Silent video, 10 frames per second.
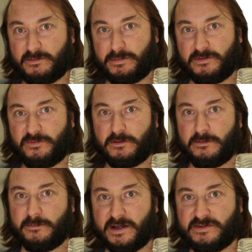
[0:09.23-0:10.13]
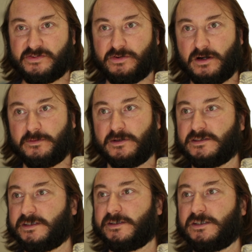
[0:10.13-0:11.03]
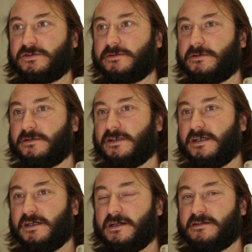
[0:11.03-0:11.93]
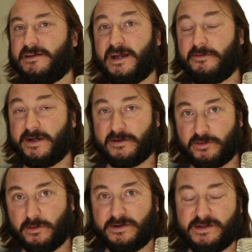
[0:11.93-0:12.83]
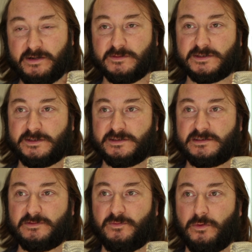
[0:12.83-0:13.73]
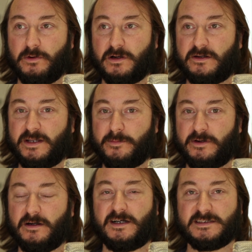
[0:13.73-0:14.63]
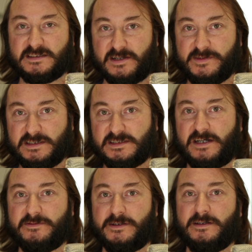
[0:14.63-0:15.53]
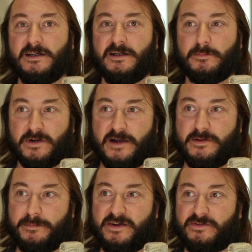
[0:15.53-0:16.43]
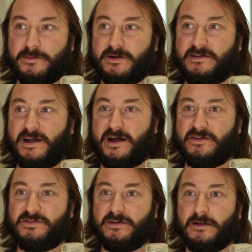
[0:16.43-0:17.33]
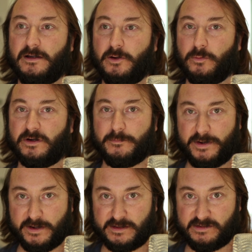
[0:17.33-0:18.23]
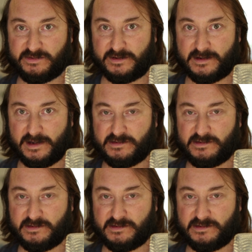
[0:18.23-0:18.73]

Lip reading: perform as a software engineering tool? Today, we have qualitative results for Glimmer on 77 private benchmark tasks. We're comparing this against the